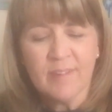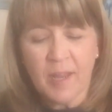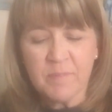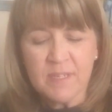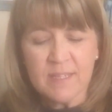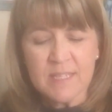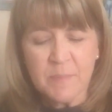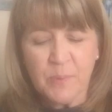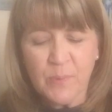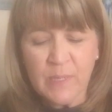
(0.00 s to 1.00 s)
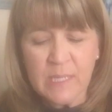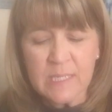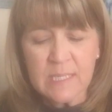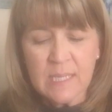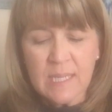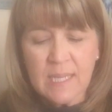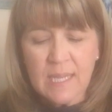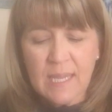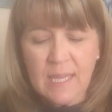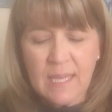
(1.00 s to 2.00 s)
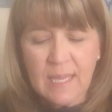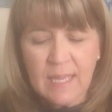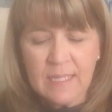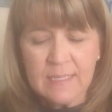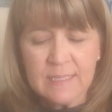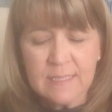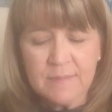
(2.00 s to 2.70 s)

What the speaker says: up to this point, and